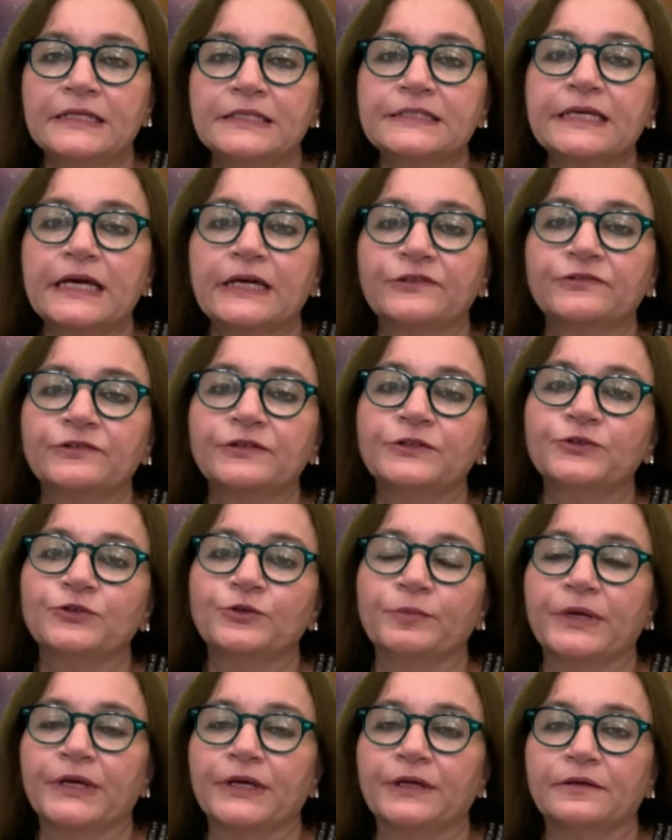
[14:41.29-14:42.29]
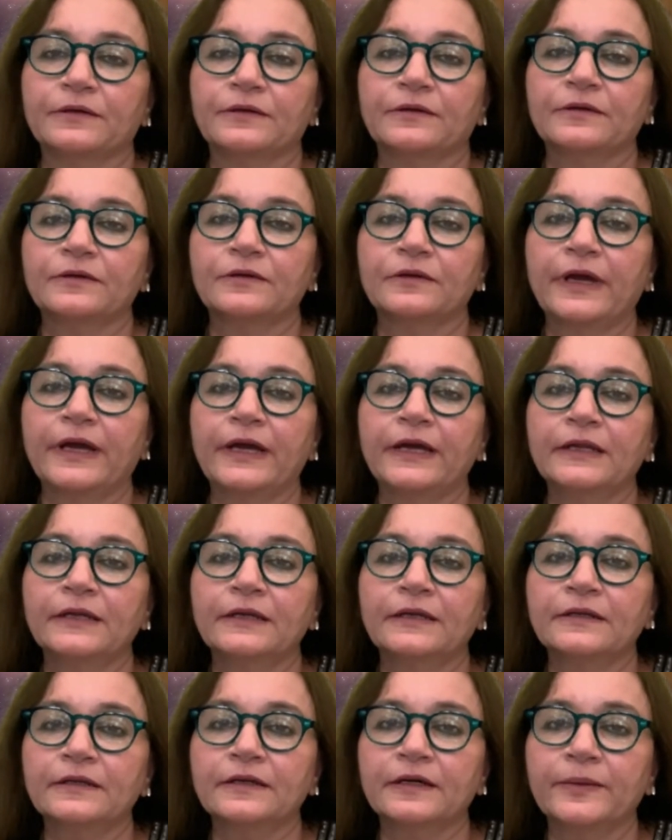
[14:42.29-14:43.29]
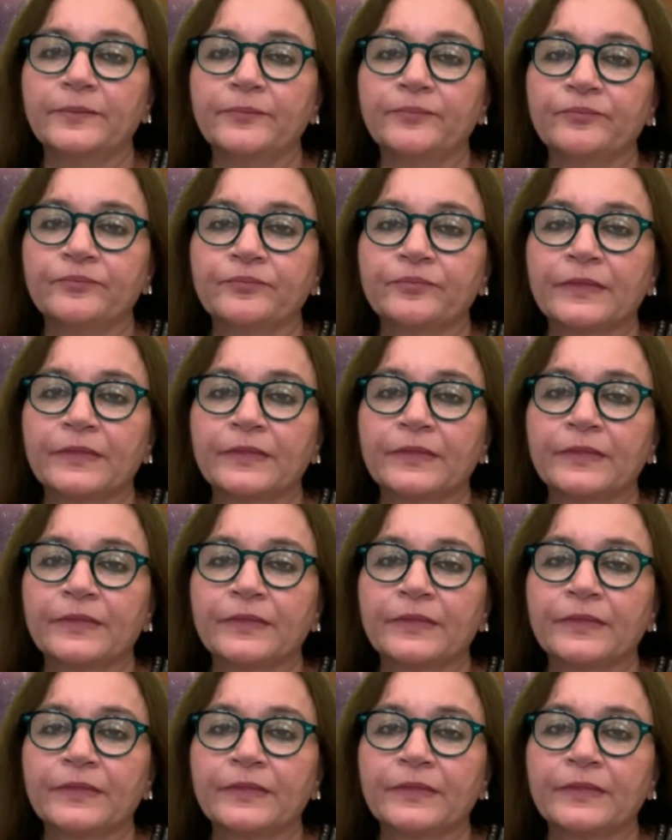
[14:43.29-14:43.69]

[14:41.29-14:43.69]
Saturn domain. And